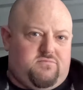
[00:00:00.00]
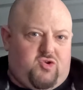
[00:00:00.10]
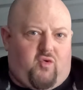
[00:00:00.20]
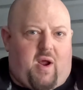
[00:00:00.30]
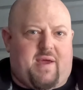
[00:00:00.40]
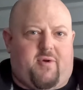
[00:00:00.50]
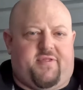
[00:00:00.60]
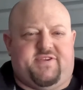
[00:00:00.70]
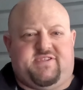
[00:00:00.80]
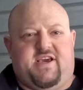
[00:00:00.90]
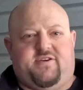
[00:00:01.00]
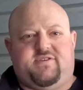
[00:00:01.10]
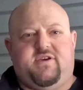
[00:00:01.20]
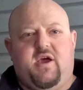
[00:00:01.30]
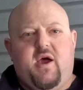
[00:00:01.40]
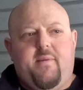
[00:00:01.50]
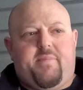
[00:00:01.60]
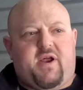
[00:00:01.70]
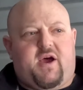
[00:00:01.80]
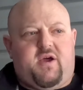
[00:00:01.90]
grime on the sails.
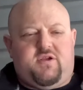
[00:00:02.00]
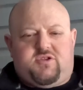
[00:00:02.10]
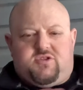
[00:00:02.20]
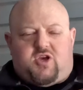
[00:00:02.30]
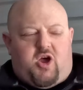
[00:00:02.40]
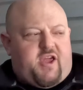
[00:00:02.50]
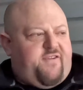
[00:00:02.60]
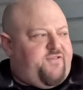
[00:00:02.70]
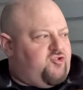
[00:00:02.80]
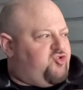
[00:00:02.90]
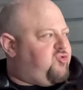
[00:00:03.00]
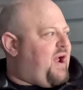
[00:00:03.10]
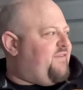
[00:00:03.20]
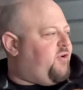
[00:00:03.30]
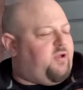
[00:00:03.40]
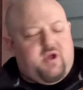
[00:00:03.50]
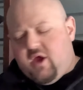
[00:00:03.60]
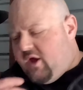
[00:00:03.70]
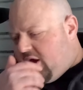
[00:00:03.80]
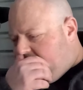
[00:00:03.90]
But talking for travel,
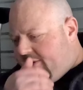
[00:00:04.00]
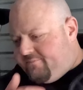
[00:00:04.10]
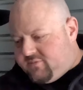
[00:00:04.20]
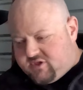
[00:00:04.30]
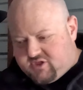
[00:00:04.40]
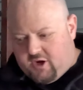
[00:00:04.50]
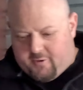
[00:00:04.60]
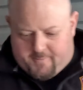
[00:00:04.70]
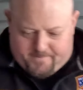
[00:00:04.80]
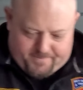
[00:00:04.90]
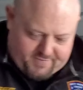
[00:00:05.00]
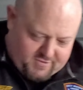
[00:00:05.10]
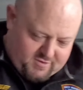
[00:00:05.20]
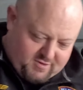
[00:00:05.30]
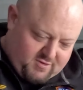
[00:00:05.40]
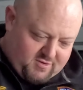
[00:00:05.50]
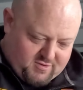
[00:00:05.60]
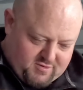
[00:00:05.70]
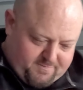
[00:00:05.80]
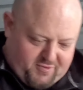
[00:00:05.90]
so
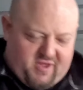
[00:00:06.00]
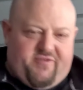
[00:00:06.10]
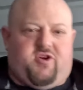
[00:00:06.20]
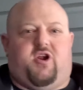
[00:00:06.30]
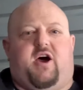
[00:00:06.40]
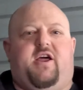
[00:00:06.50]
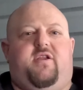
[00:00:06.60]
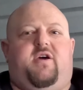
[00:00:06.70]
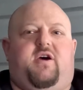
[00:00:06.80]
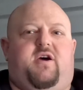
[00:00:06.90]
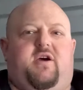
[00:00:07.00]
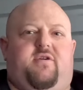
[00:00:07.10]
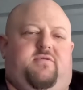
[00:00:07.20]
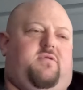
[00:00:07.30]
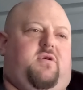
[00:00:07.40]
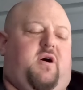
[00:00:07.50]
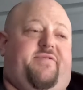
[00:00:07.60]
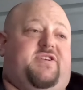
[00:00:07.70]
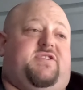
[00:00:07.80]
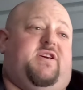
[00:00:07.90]
believe it or not,
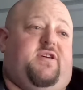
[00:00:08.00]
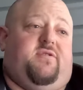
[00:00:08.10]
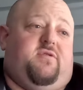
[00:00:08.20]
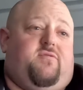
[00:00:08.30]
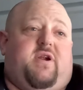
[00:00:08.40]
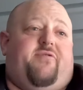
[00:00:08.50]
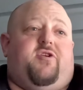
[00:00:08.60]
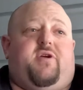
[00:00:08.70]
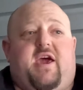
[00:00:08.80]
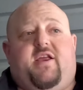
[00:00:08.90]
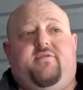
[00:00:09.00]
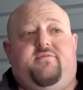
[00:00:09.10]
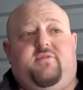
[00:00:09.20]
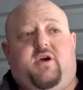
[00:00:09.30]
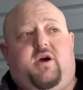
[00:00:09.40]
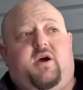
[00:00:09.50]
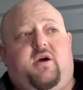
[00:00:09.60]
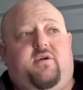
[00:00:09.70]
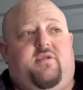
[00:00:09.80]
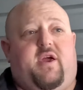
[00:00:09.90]
obviously whenever you can,
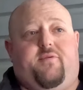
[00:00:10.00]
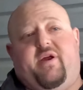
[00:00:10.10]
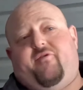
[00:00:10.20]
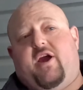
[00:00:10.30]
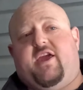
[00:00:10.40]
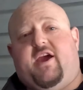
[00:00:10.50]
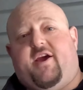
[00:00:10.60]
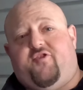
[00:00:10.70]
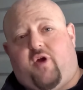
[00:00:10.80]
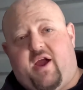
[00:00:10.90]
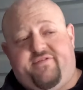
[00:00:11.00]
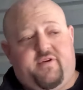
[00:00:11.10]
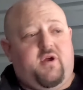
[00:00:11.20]
like whenever I can, I drive.